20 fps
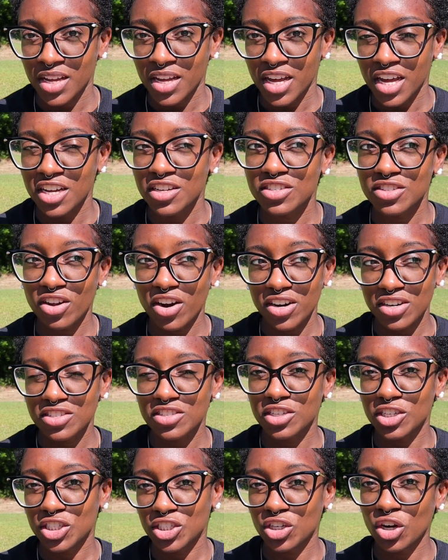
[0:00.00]
He starts
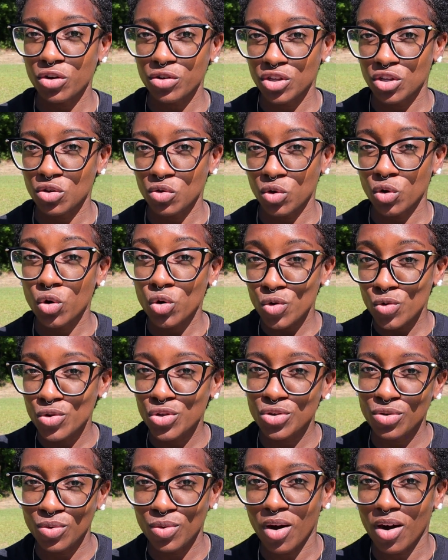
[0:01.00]
to show you who
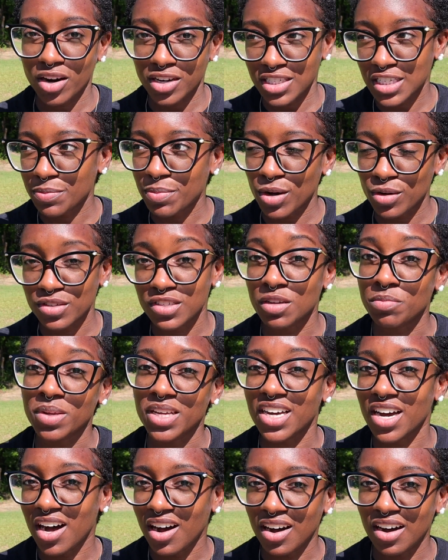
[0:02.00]
you are supposed to
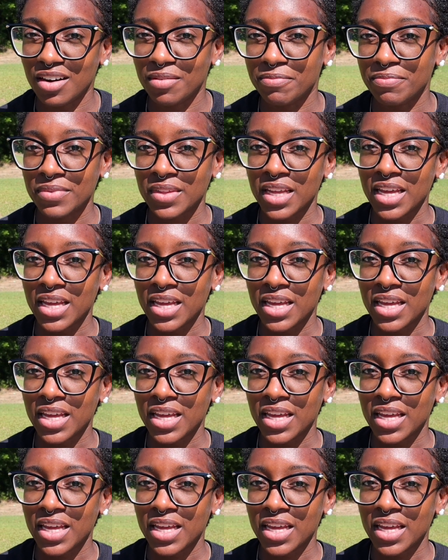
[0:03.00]
become.